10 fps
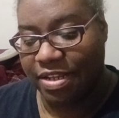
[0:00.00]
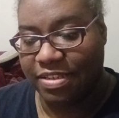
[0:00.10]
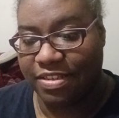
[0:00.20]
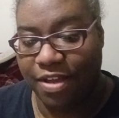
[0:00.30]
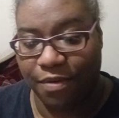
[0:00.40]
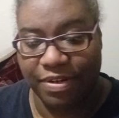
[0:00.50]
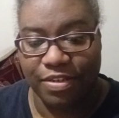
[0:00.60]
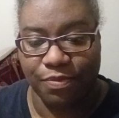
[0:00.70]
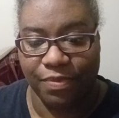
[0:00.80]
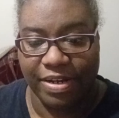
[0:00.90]
So
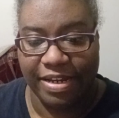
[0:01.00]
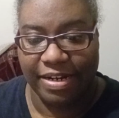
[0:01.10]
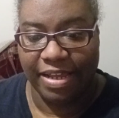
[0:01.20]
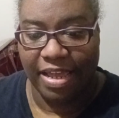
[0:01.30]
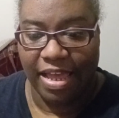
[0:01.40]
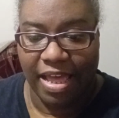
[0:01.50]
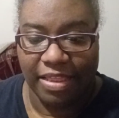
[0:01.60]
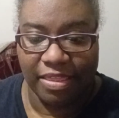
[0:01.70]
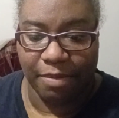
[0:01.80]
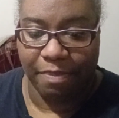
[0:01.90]
let's read.
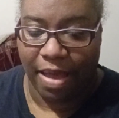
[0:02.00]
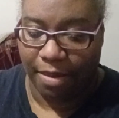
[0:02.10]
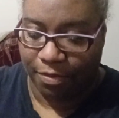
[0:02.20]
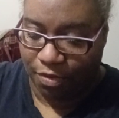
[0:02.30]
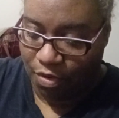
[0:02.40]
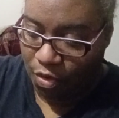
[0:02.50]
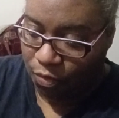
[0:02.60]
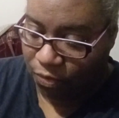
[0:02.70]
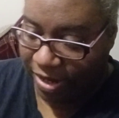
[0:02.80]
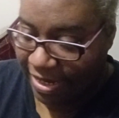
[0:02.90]
The Bible
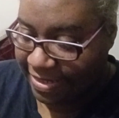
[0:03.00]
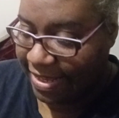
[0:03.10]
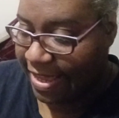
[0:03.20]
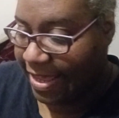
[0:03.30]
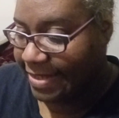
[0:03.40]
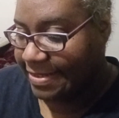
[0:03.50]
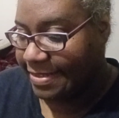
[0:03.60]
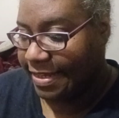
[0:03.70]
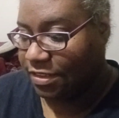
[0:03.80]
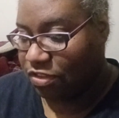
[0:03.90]
reads as
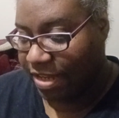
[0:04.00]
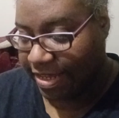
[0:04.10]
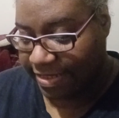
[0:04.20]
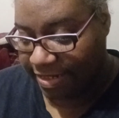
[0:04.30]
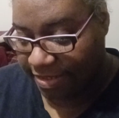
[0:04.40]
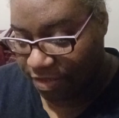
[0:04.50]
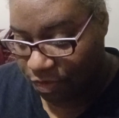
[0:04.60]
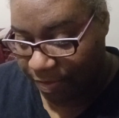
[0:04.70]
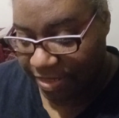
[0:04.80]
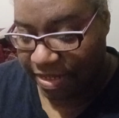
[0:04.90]
such. Exodus, the
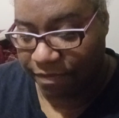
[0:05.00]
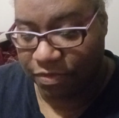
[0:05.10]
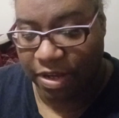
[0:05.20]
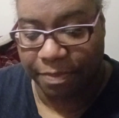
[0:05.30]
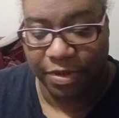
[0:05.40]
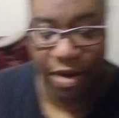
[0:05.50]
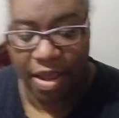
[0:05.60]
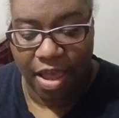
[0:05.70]
27th chapter.